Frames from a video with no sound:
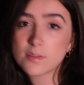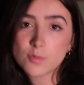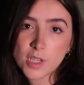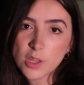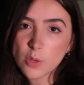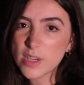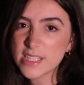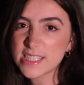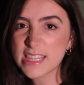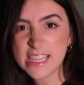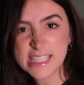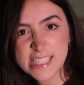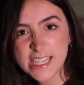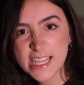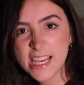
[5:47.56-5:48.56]
one of the ways that they
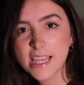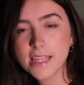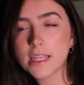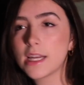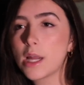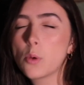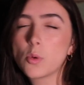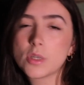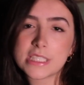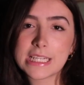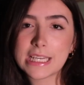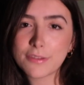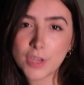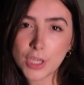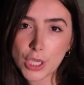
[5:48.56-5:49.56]
did it, then I wanted to
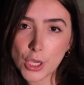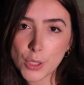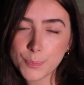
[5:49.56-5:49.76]
give it a go.